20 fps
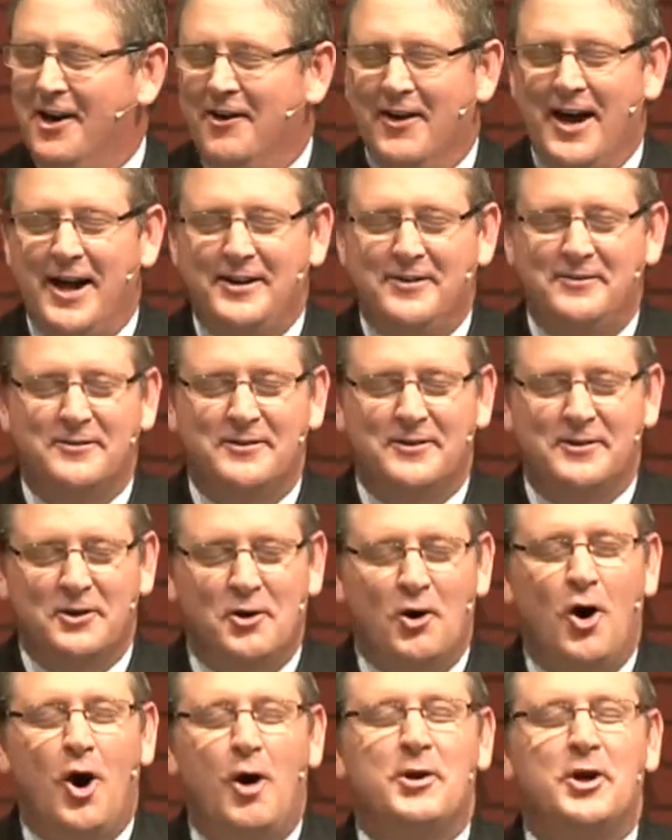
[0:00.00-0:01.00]
All right,
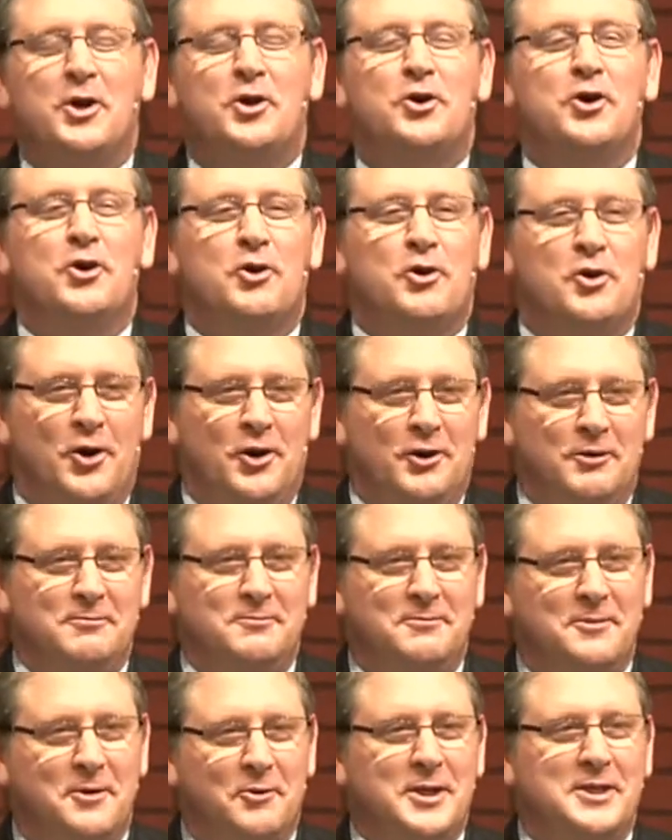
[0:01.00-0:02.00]
go home and
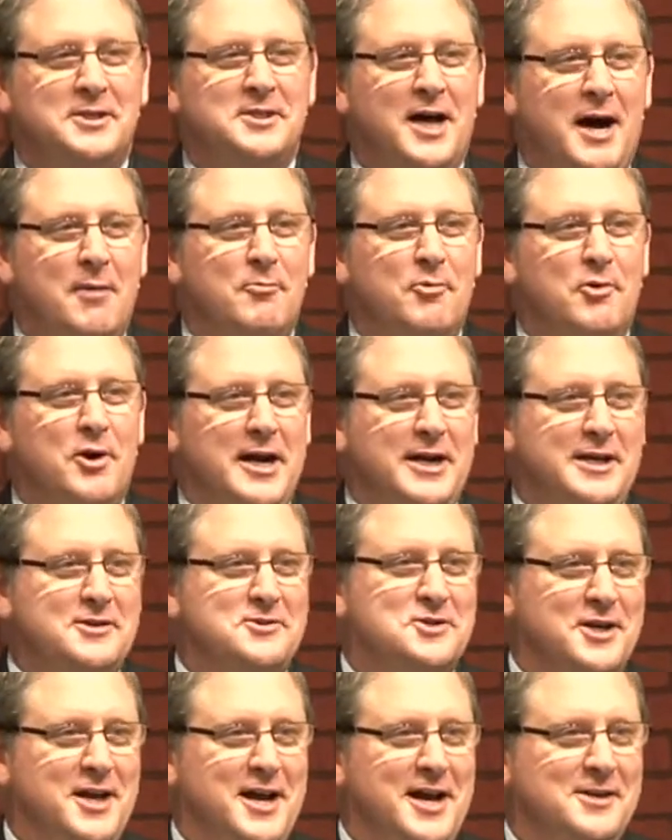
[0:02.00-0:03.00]
Google what Tom Brady
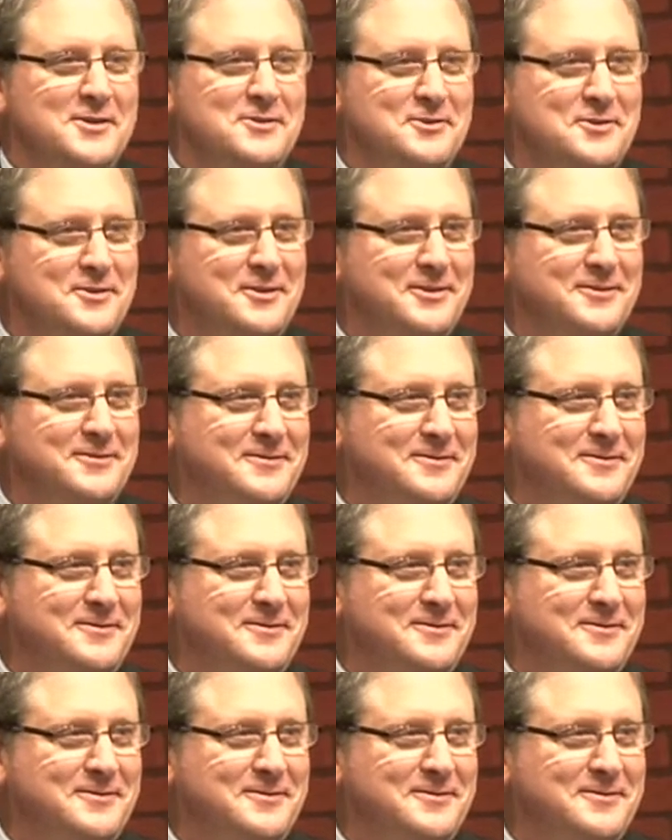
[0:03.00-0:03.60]
says.